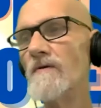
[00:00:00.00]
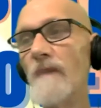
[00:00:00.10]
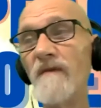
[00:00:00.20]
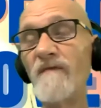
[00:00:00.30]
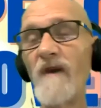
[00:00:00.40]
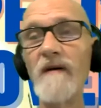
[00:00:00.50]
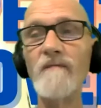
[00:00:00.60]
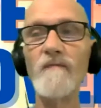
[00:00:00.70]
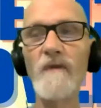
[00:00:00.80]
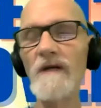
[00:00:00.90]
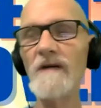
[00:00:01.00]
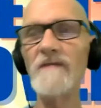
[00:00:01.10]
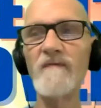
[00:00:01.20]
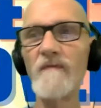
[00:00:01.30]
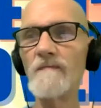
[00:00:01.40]
may find
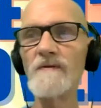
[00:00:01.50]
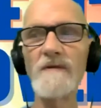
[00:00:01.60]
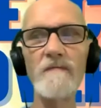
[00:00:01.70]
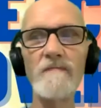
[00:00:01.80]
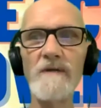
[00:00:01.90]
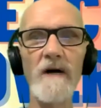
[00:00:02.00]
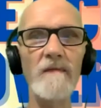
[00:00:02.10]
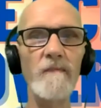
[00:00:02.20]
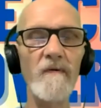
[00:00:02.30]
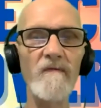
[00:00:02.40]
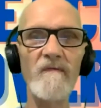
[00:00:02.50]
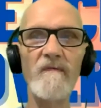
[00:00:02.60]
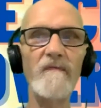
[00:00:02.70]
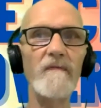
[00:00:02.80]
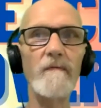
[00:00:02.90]
relief from some type of
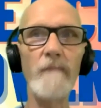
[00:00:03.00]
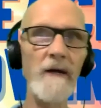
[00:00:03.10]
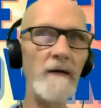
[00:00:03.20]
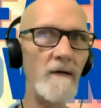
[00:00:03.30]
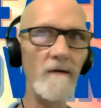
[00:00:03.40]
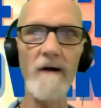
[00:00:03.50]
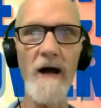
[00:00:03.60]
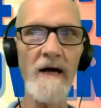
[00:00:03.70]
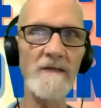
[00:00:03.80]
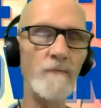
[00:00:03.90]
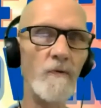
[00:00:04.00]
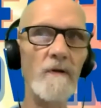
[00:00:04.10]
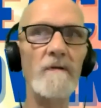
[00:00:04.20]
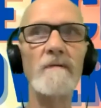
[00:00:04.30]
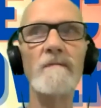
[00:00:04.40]
painkiller,
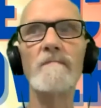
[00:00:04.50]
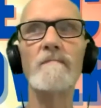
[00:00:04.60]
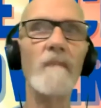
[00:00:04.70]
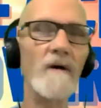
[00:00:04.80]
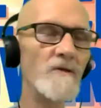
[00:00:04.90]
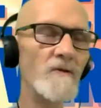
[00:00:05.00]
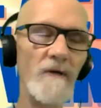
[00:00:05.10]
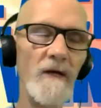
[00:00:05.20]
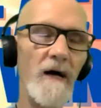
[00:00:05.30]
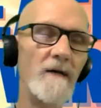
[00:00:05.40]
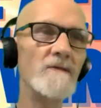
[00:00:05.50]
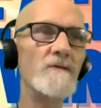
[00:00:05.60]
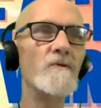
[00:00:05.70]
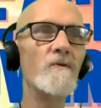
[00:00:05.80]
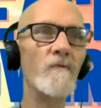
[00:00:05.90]
aspirin, muscle
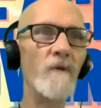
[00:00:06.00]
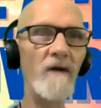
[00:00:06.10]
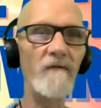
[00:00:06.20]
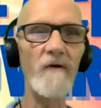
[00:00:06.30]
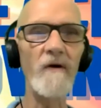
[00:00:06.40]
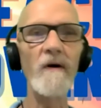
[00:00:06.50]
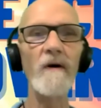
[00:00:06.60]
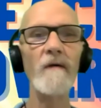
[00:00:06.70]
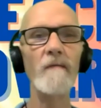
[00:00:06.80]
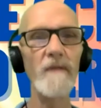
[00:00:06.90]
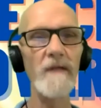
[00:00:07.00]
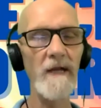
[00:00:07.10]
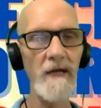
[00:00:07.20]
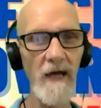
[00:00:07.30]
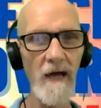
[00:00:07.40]
relaxer or whatever. But
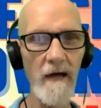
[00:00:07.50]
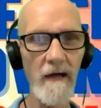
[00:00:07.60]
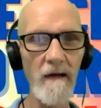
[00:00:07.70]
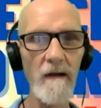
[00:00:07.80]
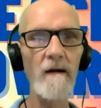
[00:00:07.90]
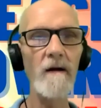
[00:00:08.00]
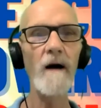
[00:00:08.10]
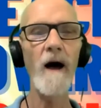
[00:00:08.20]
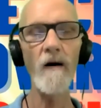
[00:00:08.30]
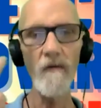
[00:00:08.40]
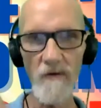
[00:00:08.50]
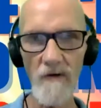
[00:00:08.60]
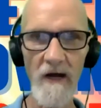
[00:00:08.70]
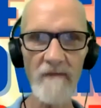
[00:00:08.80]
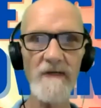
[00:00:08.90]
then again, how you're
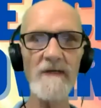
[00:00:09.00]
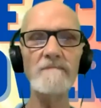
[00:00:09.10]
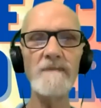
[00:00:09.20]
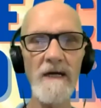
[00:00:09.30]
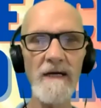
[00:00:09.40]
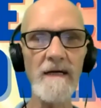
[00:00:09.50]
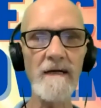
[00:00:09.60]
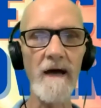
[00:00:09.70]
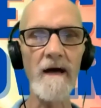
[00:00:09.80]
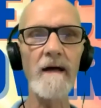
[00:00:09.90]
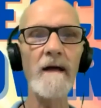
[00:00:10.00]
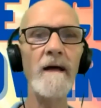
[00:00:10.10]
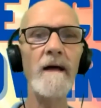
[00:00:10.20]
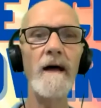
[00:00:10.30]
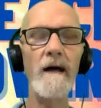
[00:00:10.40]
going to have to keep taking that.
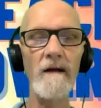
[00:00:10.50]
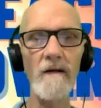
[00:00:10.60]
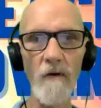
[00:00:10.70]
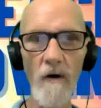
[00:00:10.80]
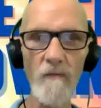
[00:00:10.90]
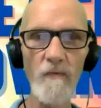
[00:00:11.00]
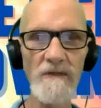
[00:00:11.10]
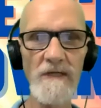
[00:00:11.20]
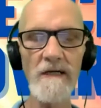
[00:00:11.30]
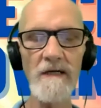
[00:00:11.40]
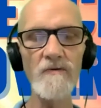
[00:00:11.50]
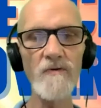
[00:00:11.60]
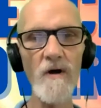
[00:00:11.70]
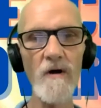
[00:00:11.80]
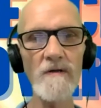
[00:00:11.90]
And along with taking
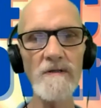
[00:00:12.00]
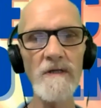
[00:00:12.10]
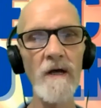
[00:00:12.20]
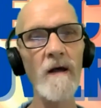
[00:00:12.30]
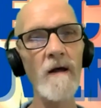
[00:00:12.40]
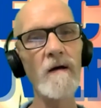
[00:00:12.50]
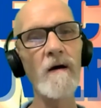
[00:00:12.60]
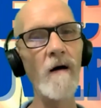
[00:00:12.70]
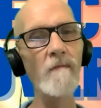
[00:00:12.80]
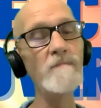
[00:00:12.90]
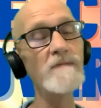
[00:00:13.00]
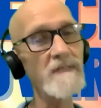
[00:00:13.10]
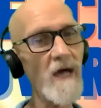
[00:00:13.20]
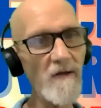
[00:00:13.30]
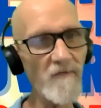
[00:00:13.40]
drugs come
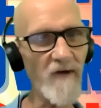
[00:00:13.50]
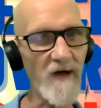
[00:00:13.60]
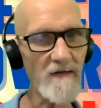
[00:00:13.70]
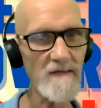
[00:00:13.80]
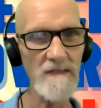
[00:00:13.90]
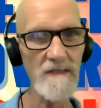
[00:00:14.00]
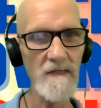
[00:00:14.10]
side effects.